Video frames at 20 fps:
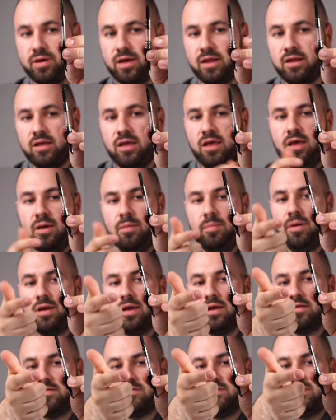pen
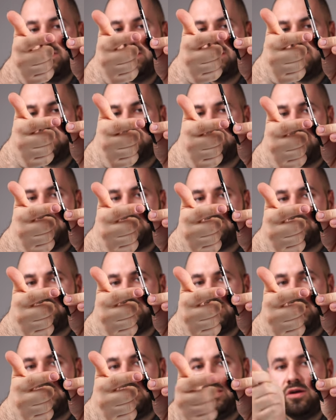because this part
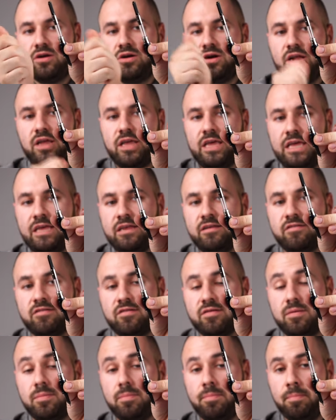right here
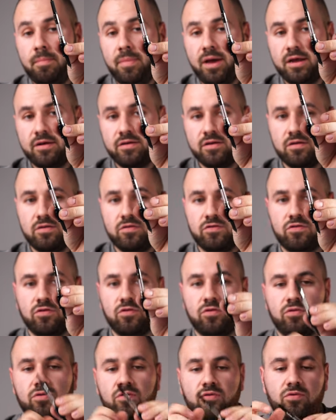is metal
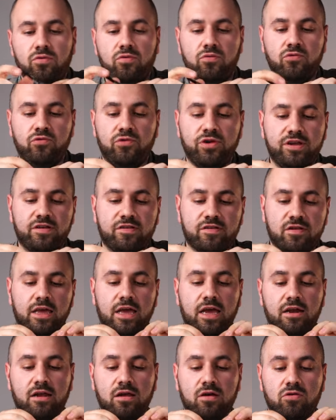so you risk
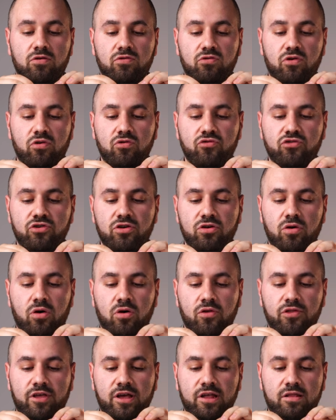getting corrosion
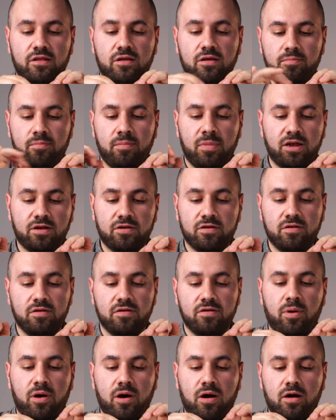on that
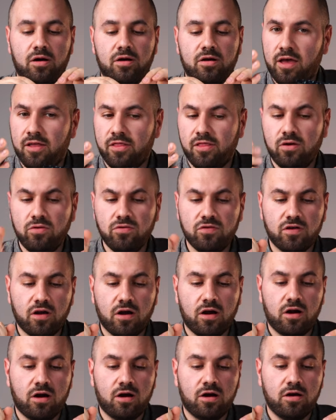metal part and those
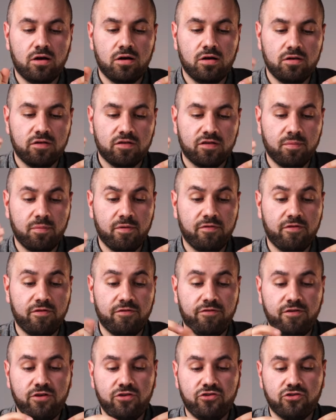are some of the
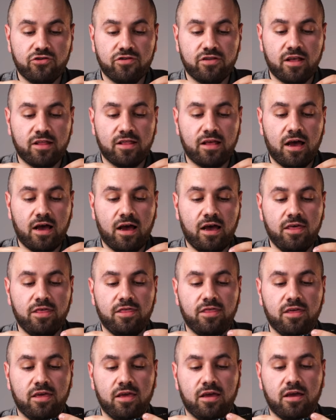features that I
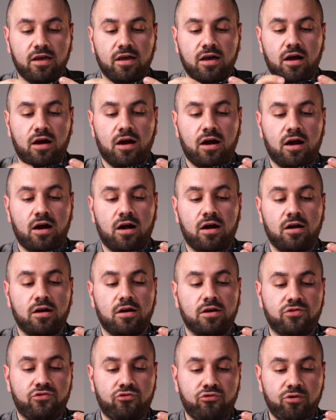think are
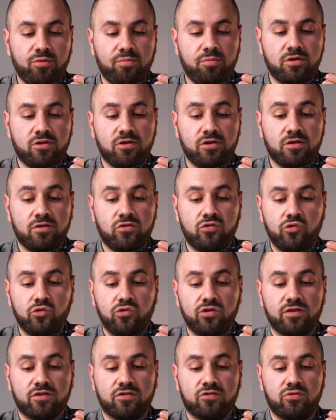attributed to
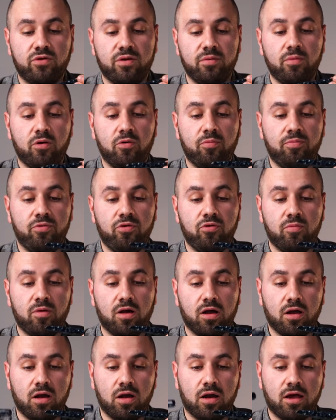the Scribo
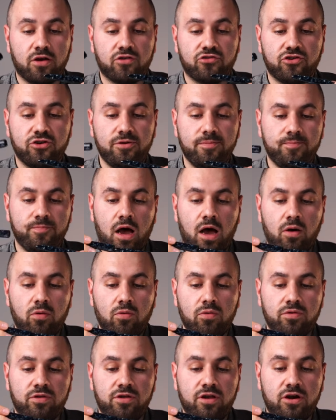Piuma collection. I
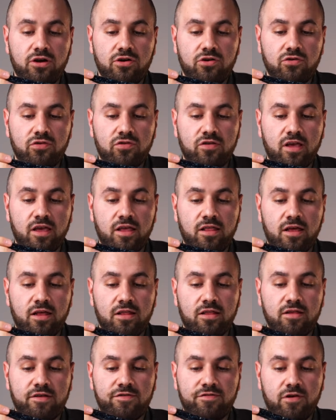would dare to say
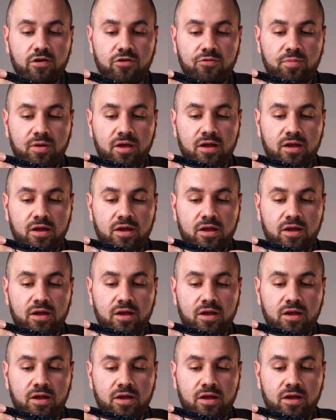that this fountain